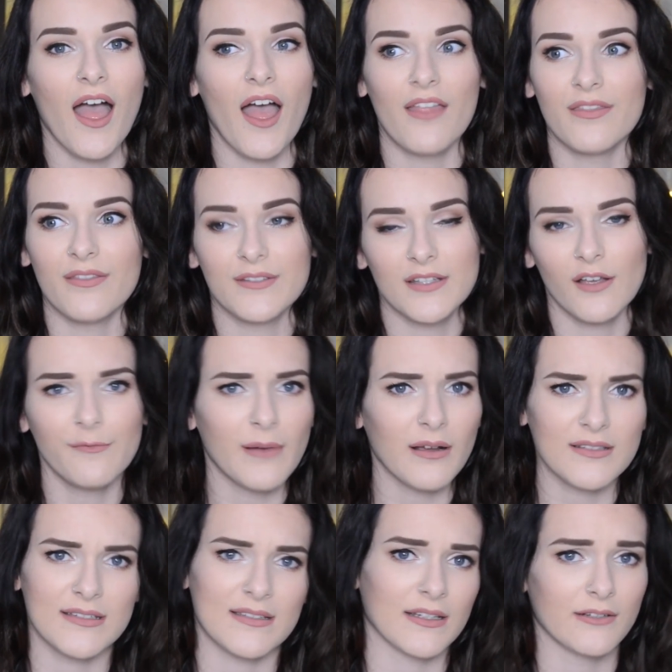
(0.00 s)
and soft
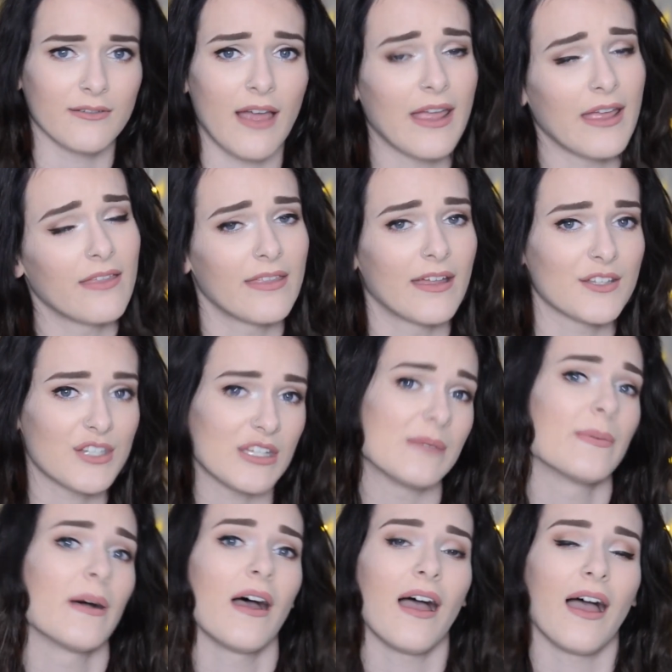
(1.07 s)
boxes are great and they're
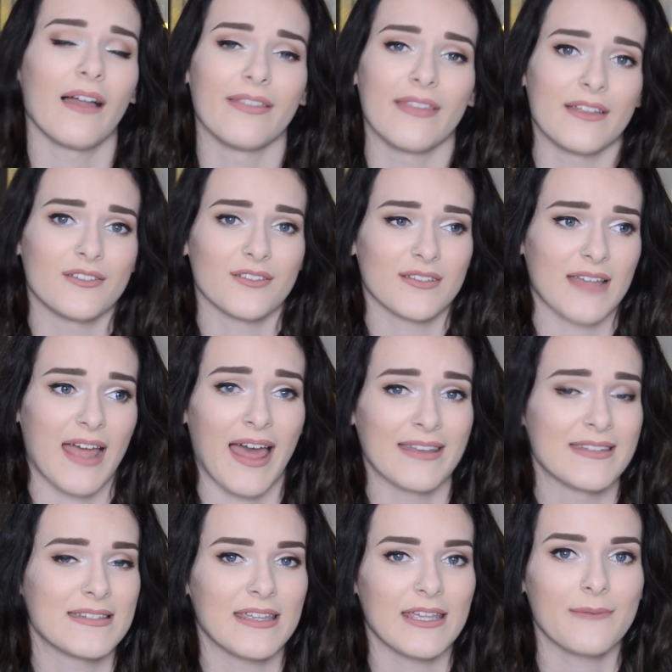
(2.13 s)
cheaper and they're just
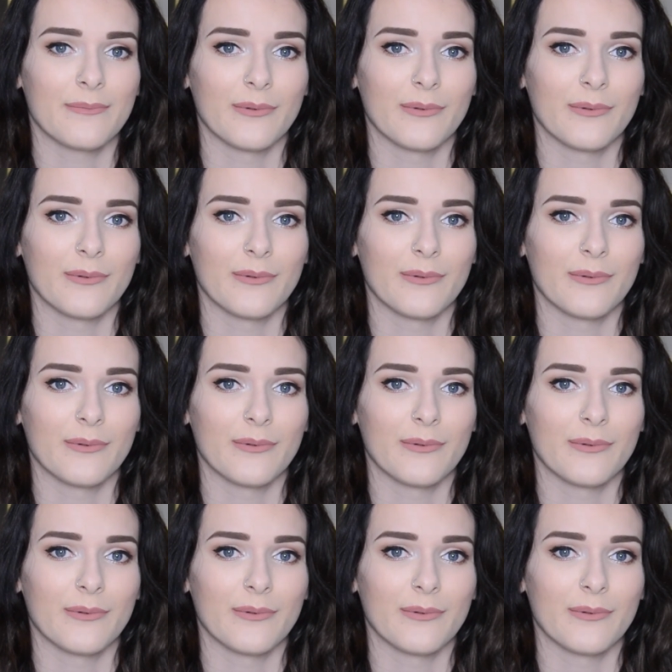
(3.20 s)
handy,